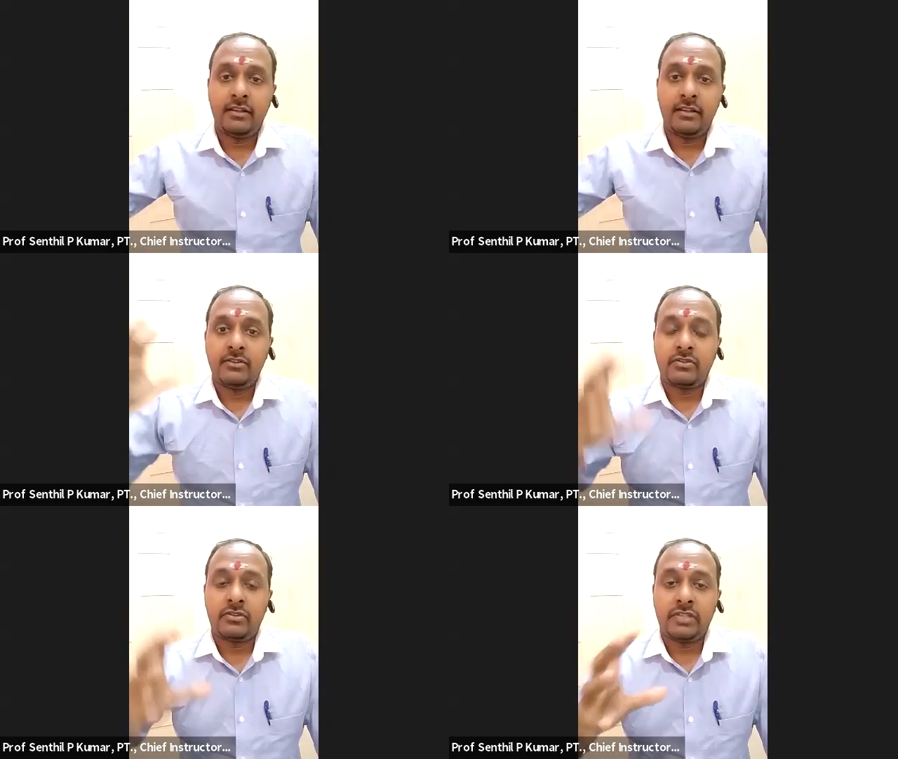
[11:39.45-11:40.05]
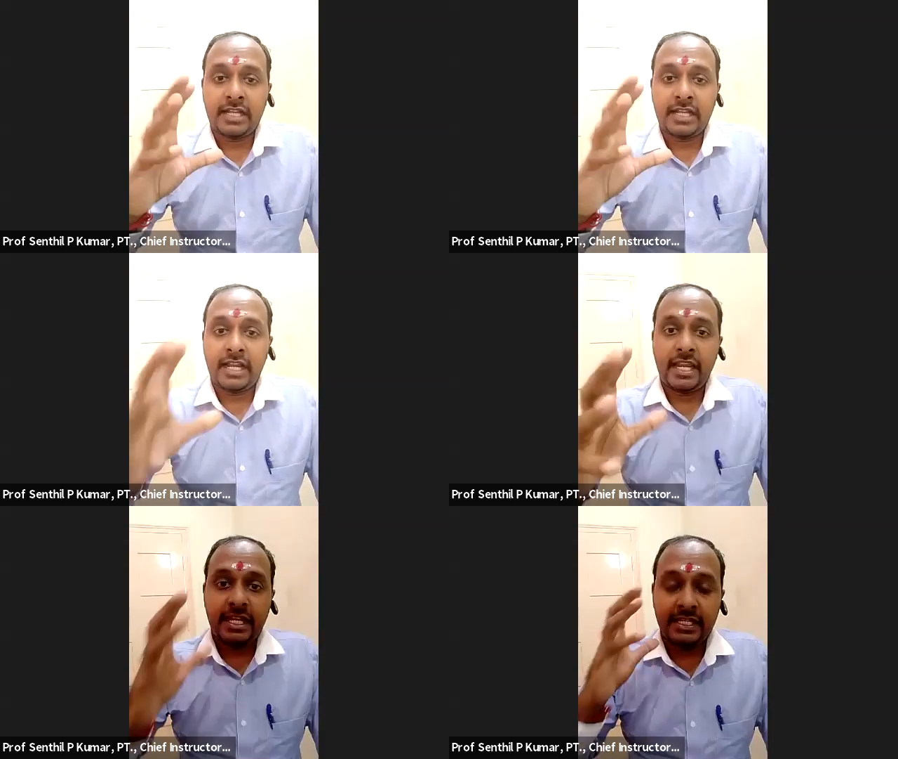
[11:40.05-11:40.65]
So that
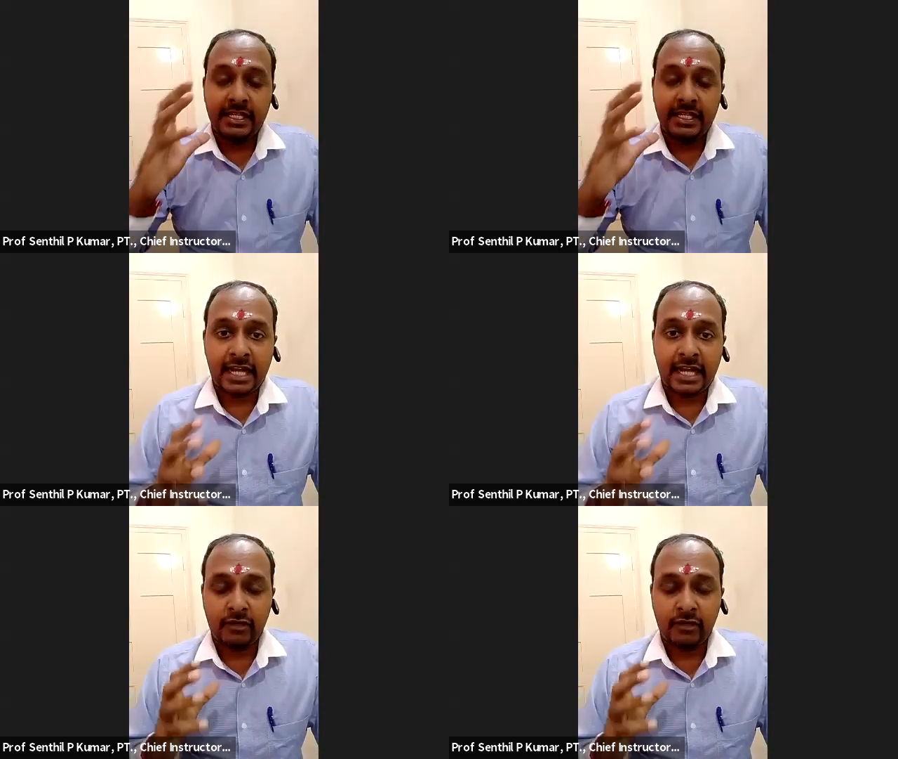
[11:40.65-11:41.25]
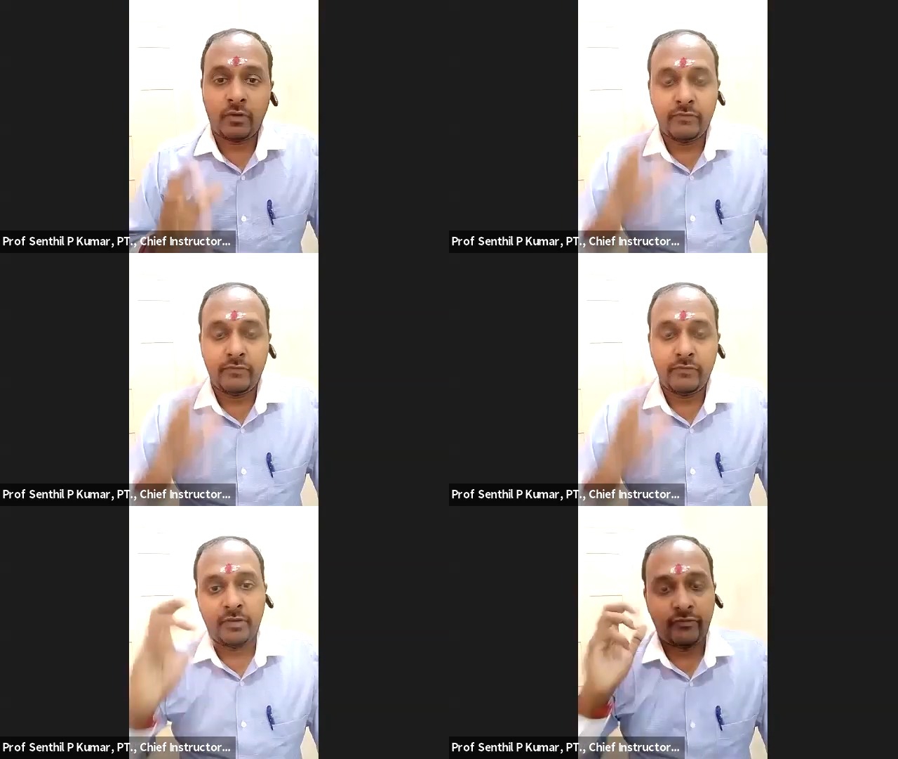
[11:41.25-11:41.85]
again is an active one which is
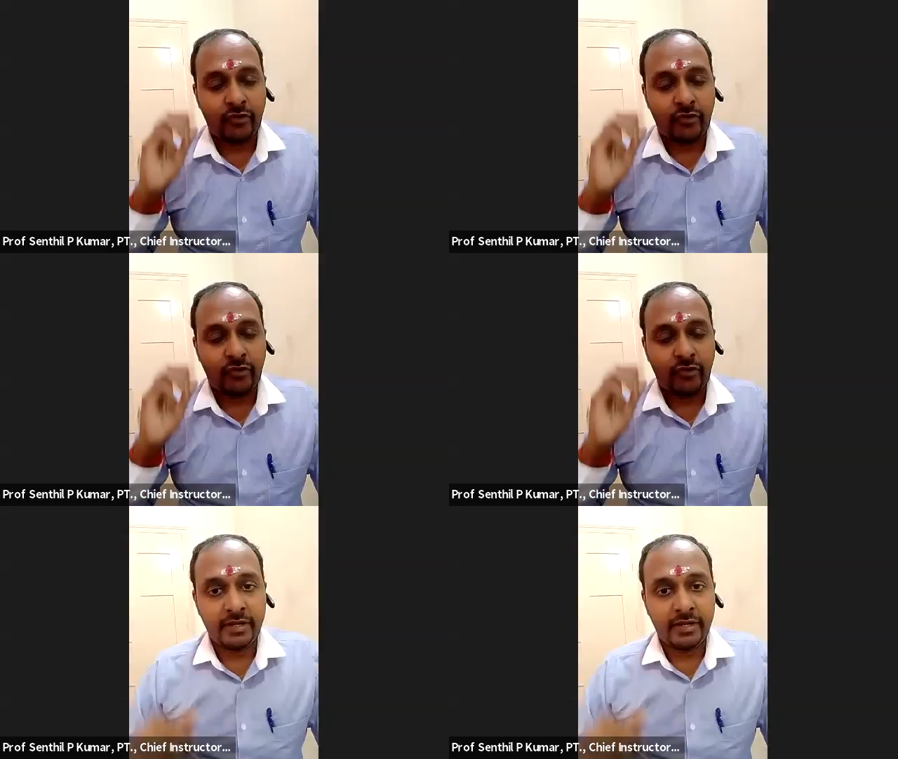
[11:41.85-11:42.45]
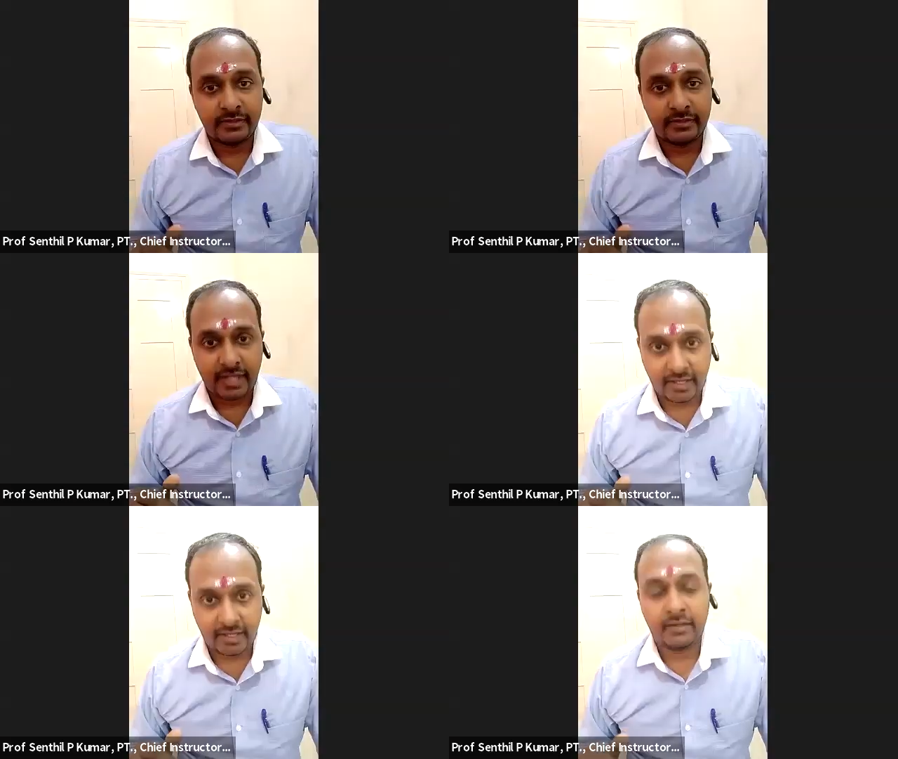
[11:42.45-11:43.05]
performed in
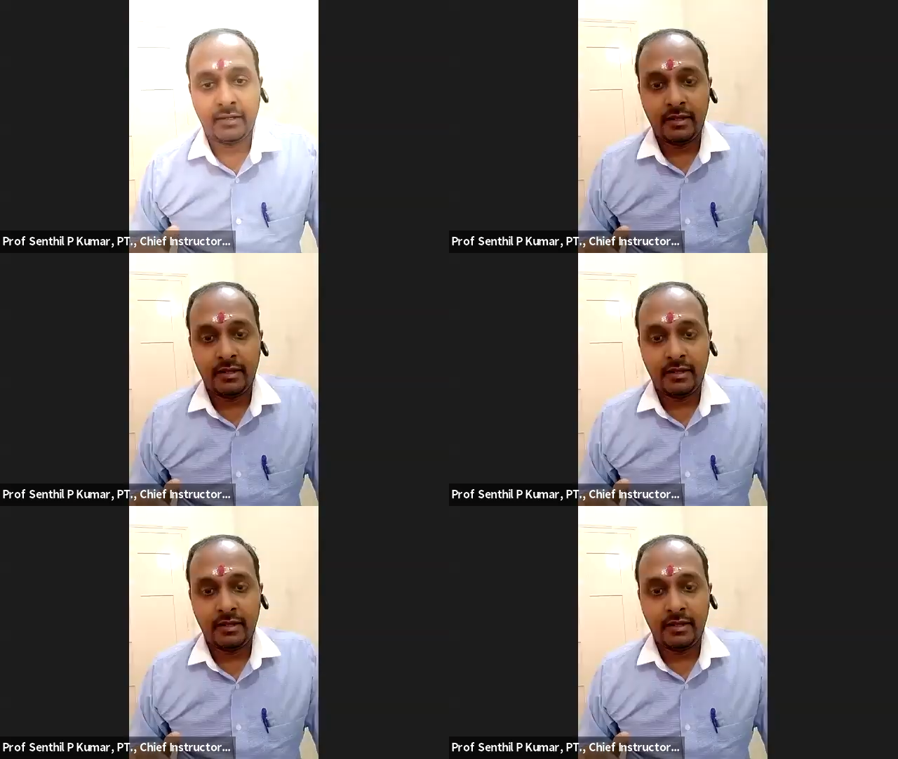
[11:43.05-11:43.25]
standing.